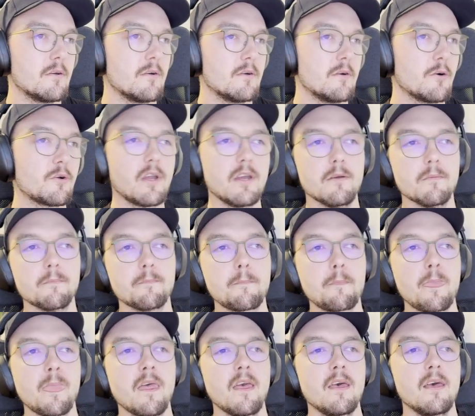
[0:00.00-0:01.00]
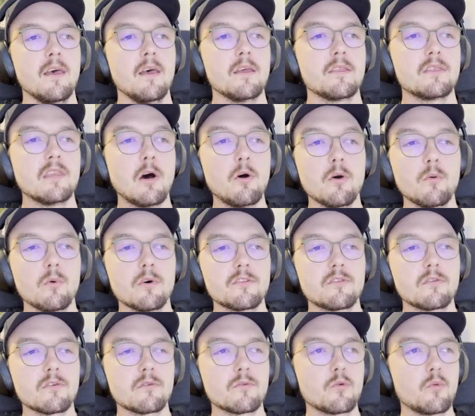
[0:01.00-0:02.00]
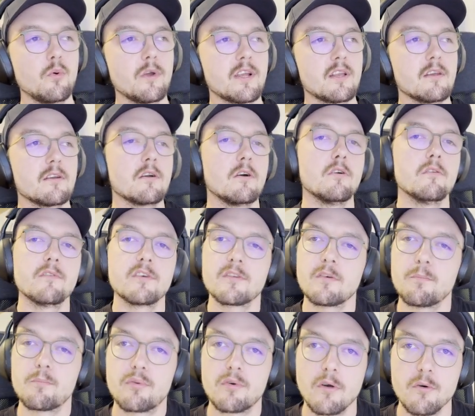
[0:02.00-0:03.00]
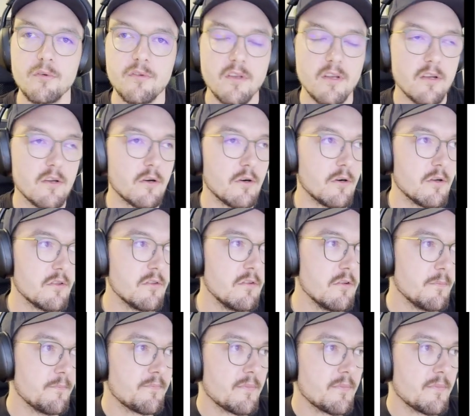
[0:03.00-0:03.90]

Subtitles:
Okay, now I want to quickly go over some pros and cons.